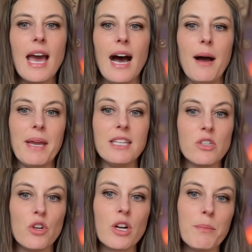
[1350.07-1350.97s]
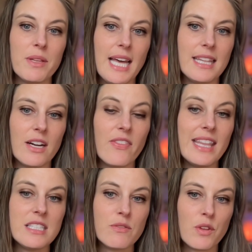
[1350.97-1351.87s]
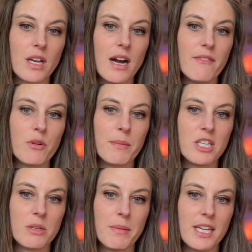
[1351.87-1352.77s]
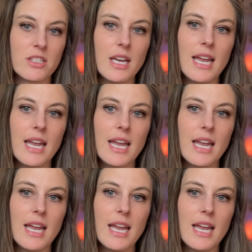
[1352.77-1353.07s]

And so you're going to put that there. This is for the confirmation page.